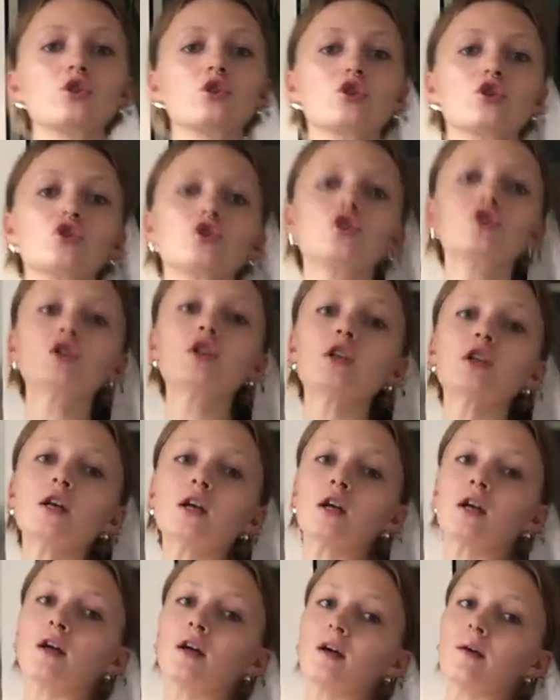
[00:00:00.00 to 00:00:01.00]
cute,
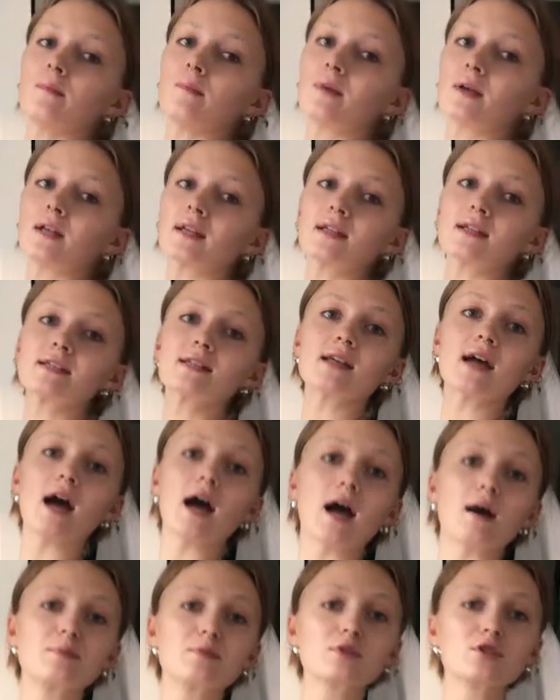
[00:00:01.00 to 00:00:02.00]
but it's
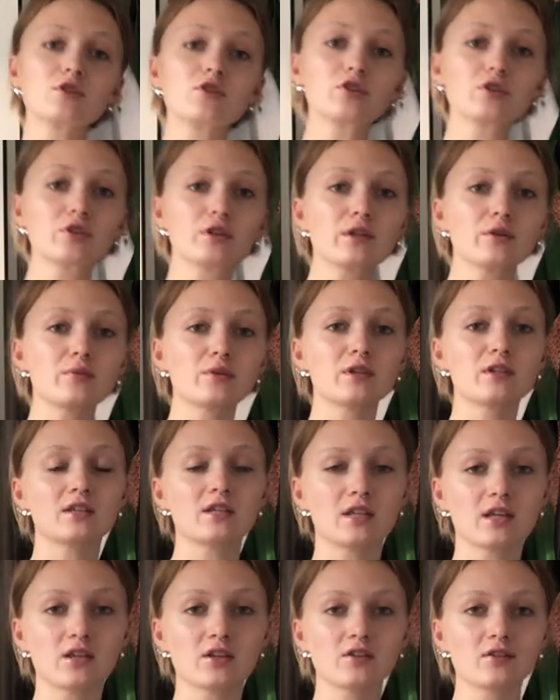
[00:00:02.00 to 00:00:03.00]
absolutely
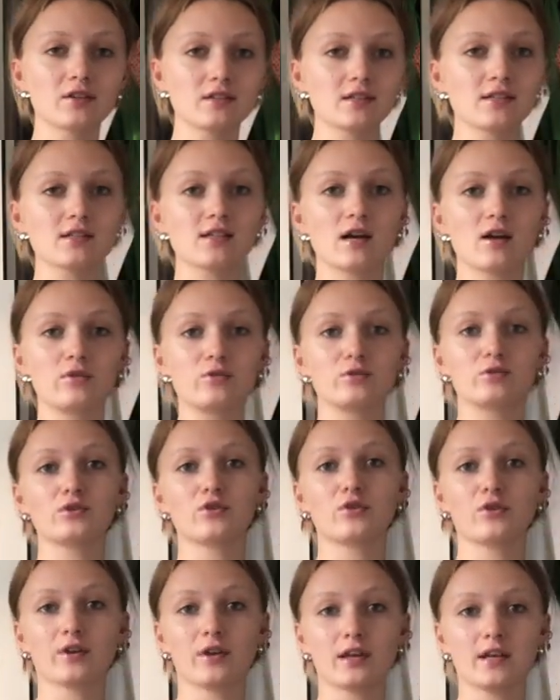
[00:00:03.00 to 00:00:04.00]
ridiculous how
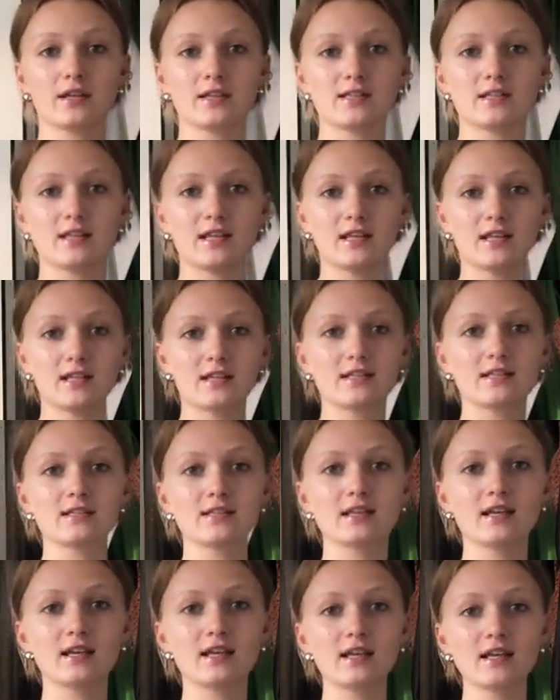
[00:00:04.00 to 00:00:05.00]
short it still is.
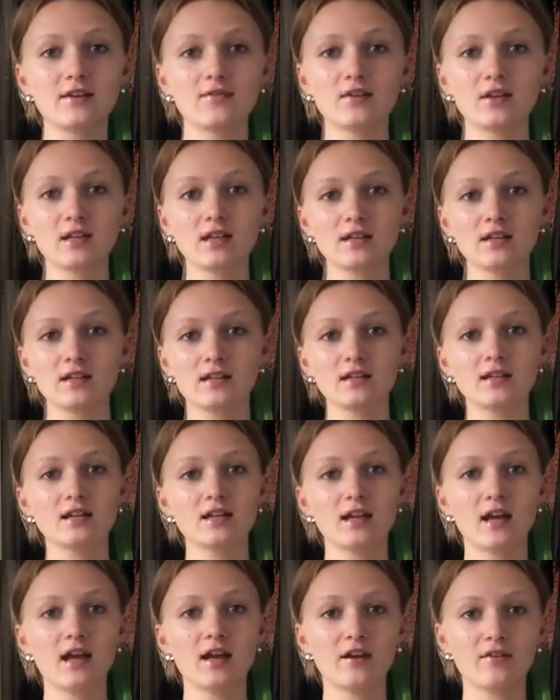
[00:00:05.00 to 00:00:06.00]
Like even
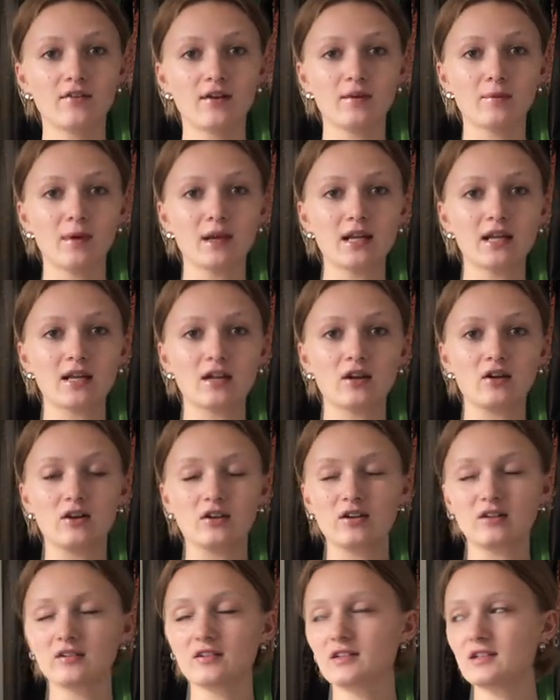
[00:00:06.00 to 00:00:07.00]
if I made it
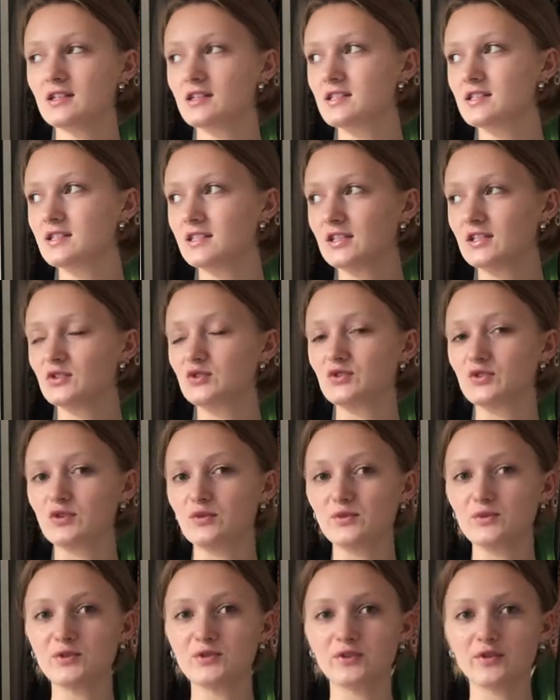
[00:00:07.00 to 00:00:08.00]
longer, it's still
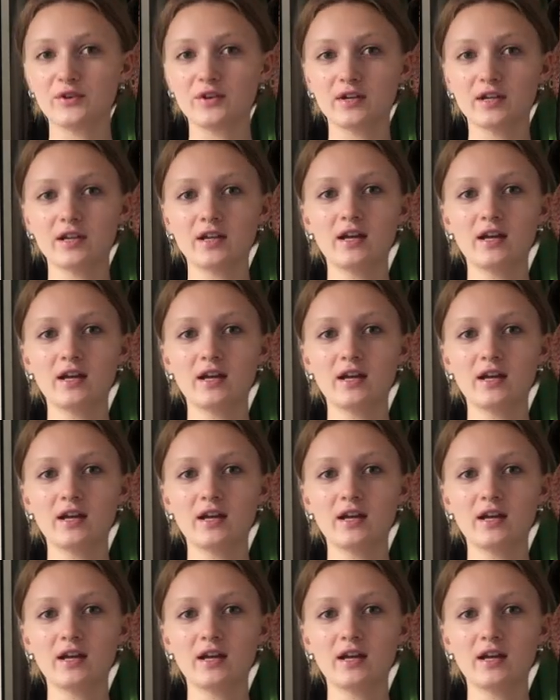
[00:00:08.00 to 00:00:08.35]
so short.